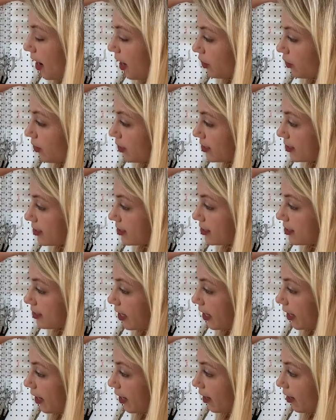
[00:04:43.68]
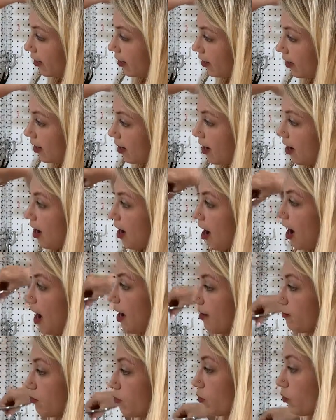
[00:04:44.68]
And you can see
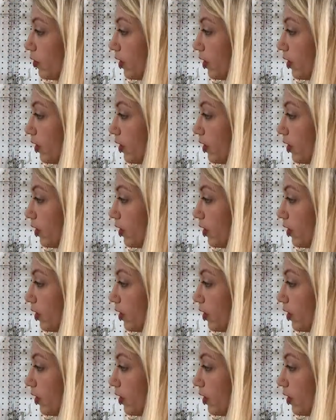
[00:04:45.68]
I'm